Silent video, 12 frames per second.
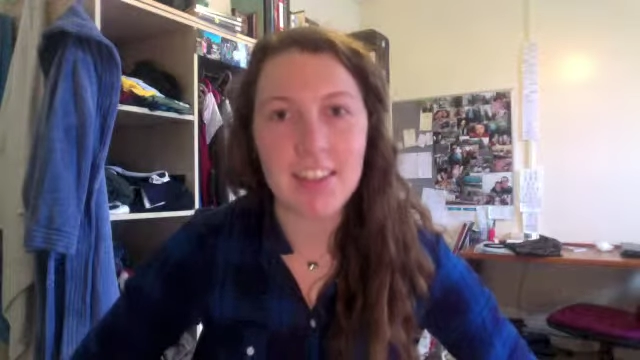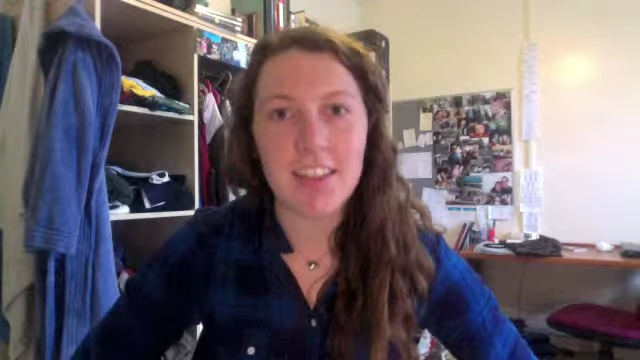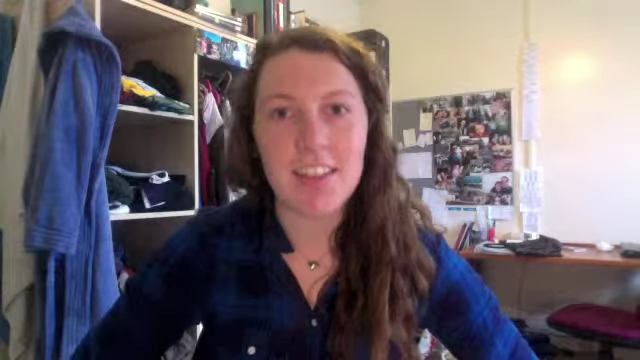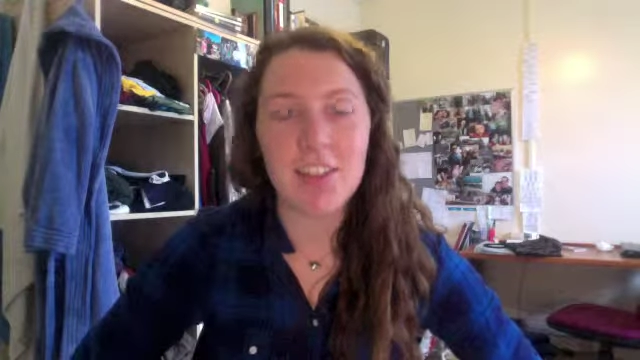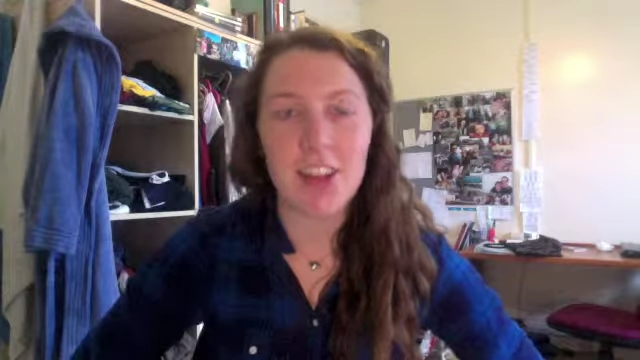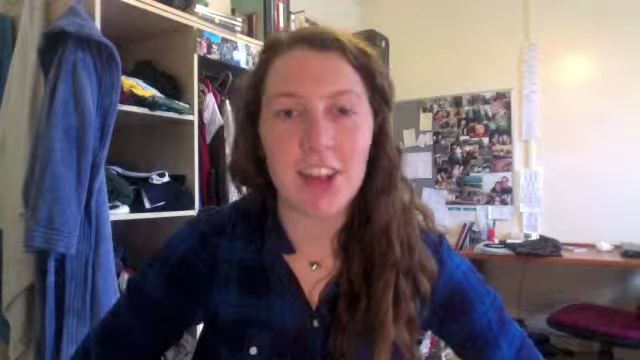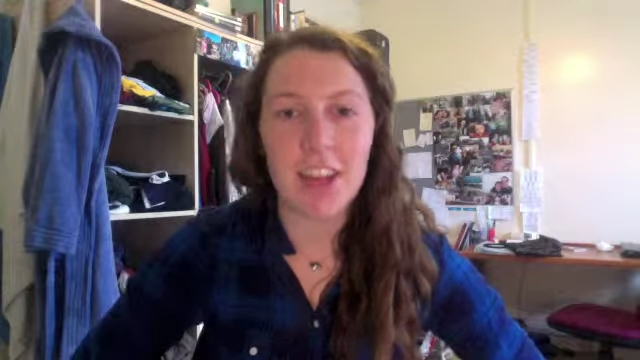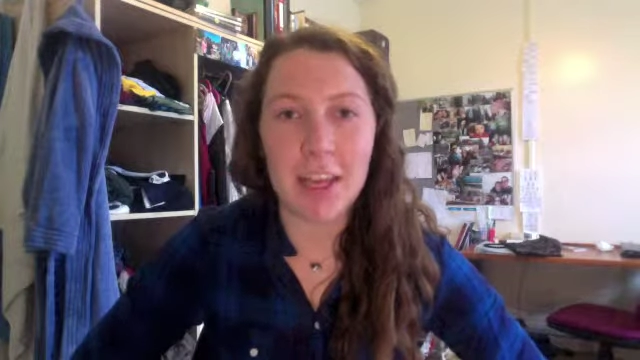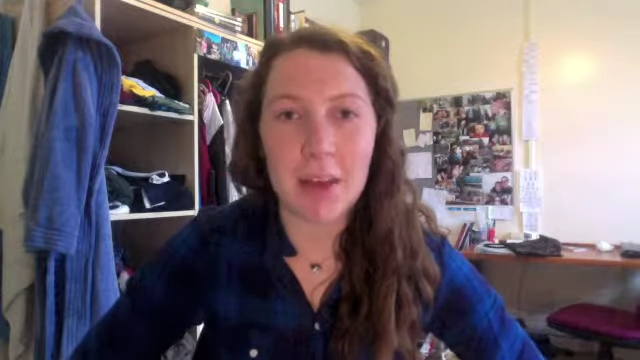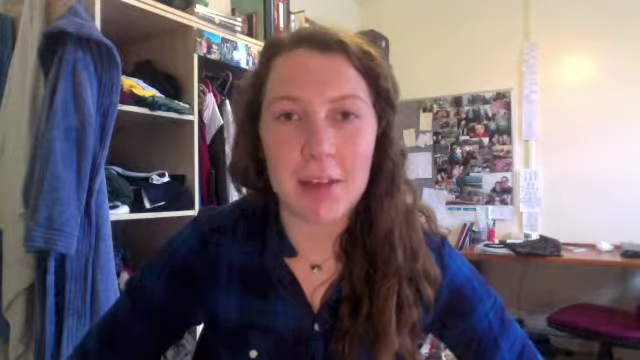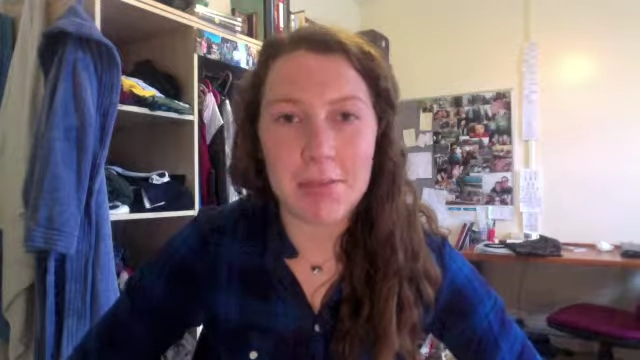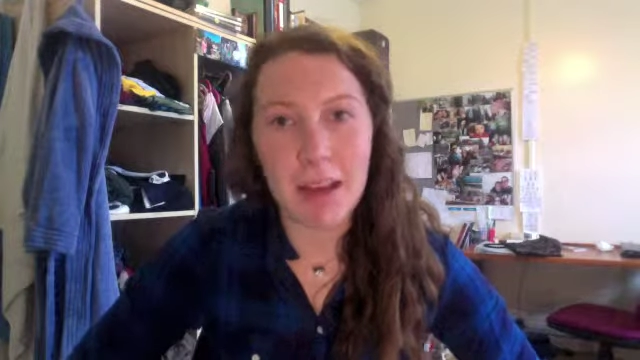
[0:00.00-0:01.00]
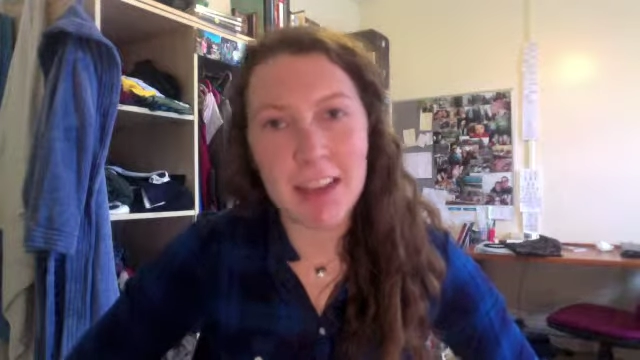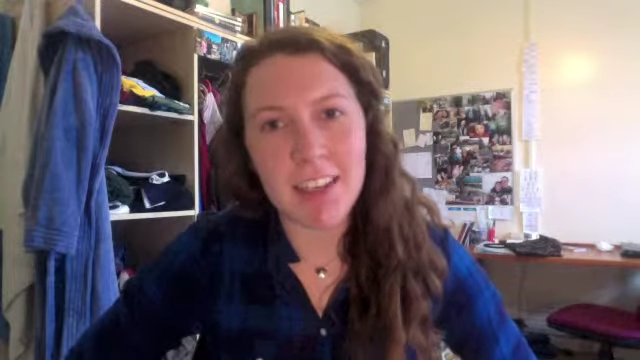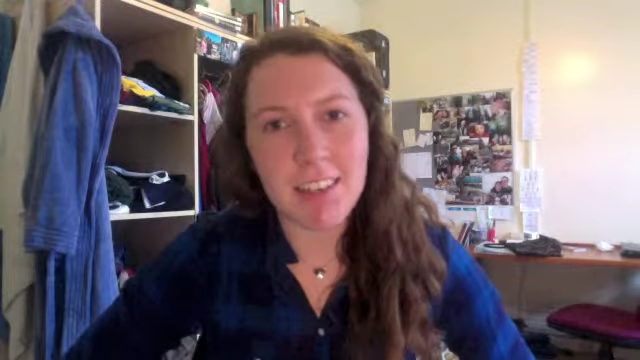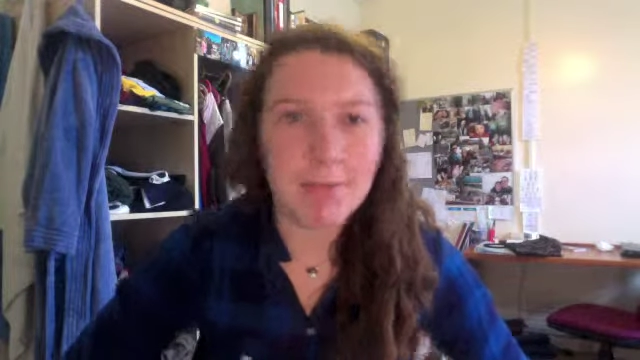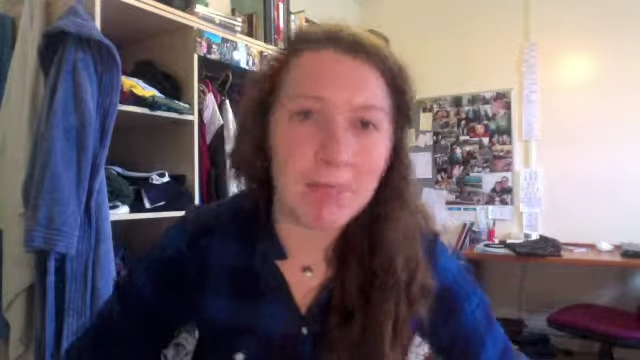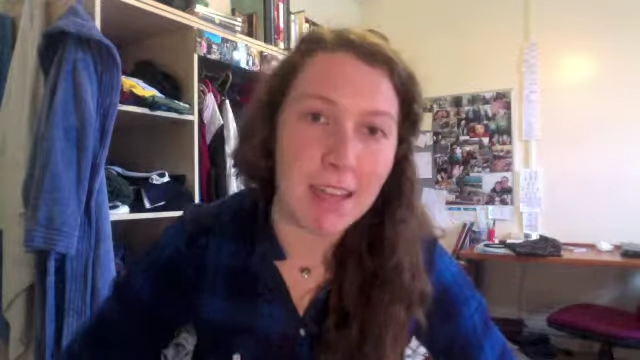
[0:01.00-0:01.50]
So they're like mine,
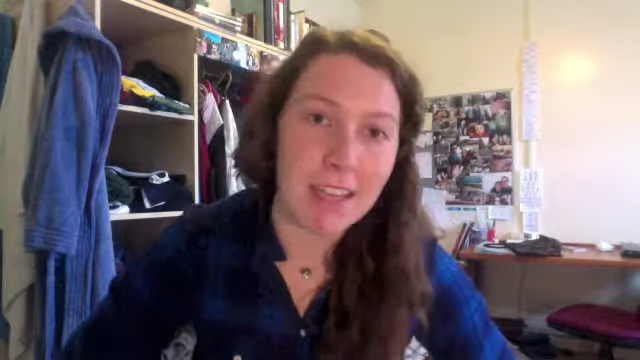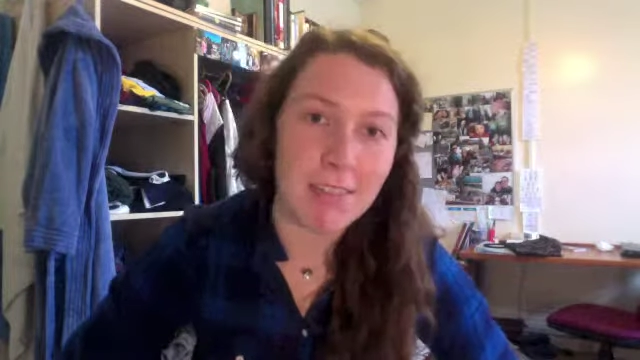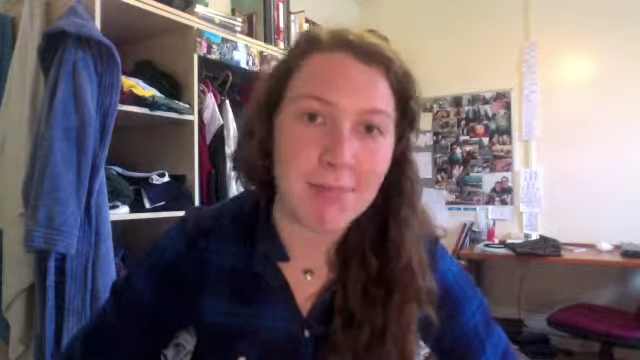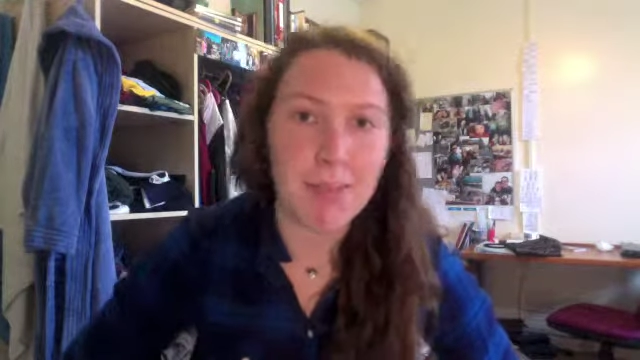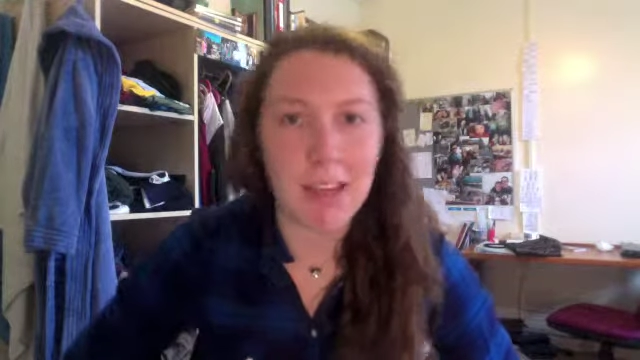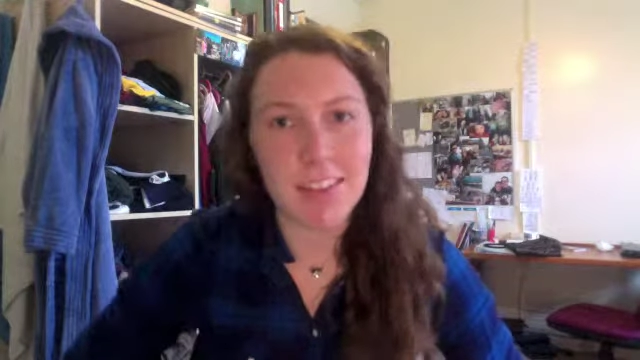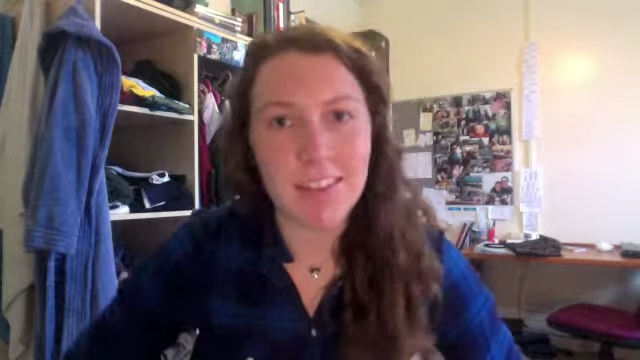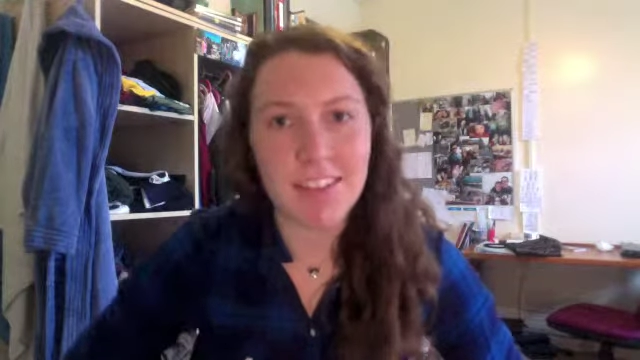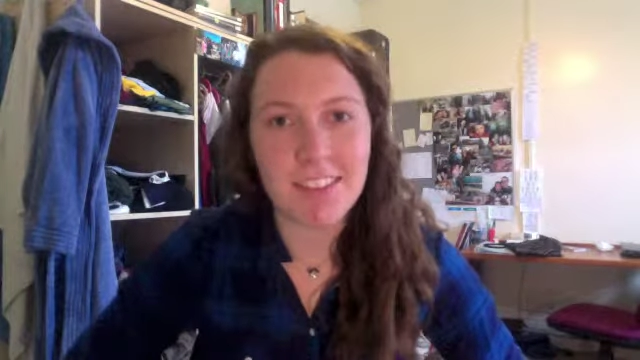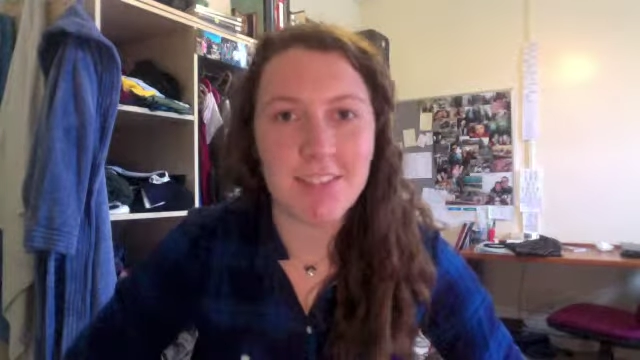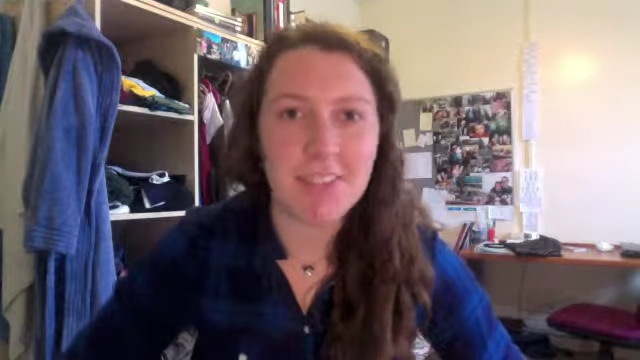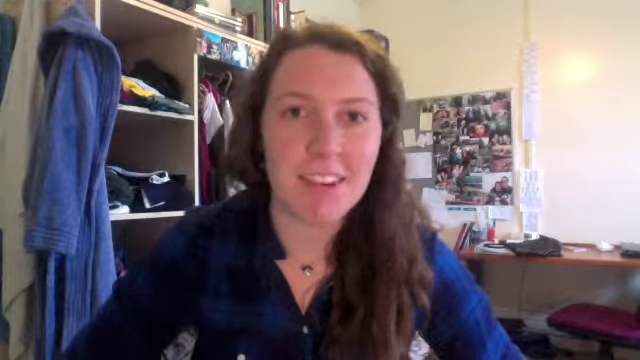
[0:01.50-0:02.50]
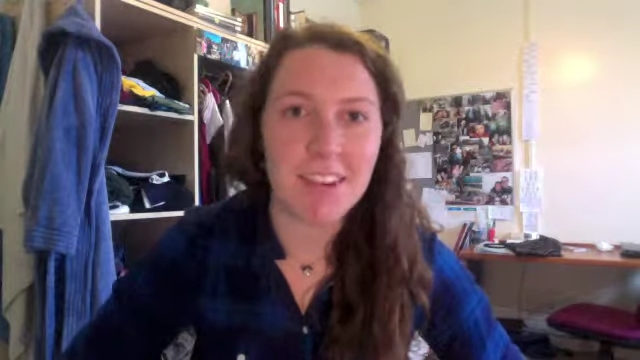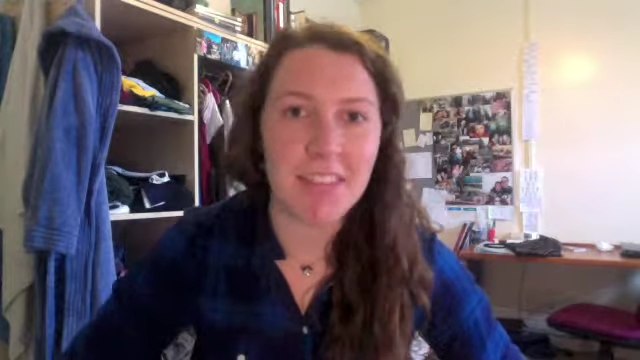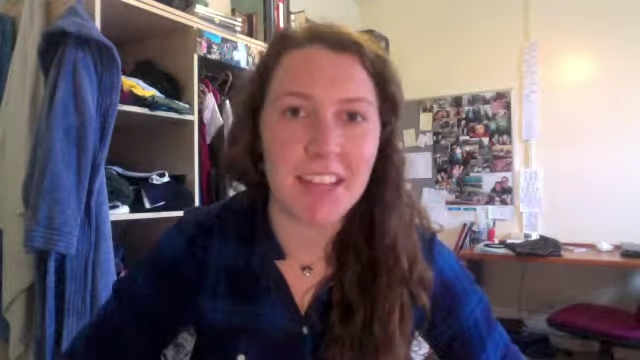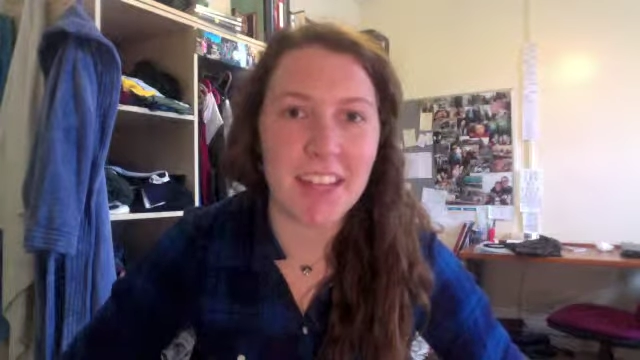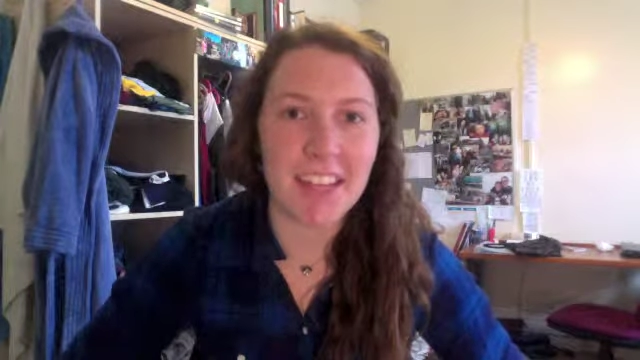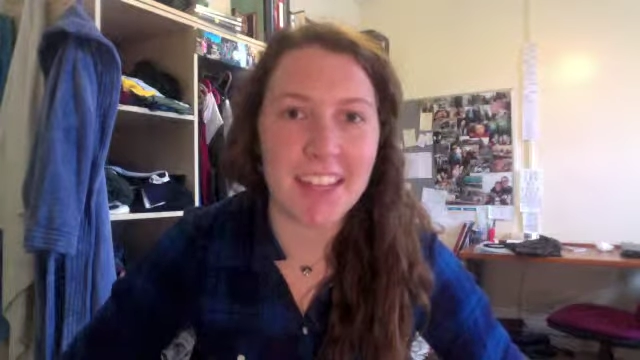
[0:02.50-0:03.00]
mine, mine, from
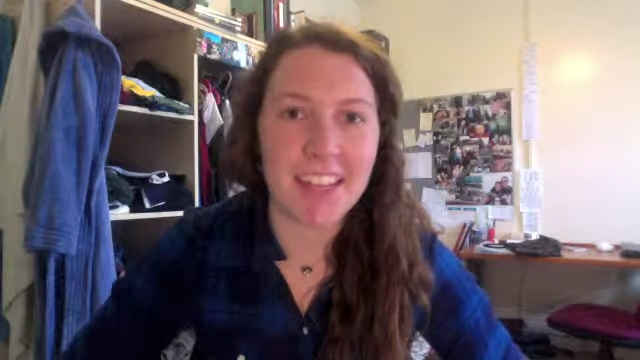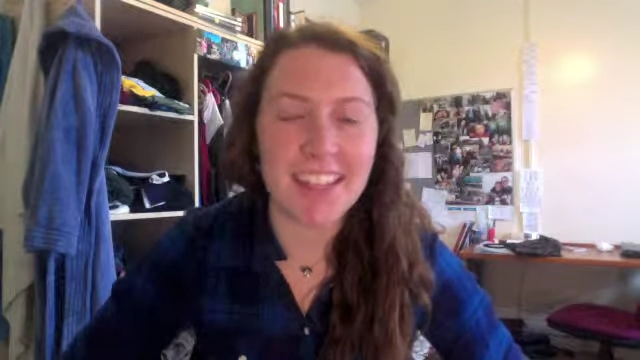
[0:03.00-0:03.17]
the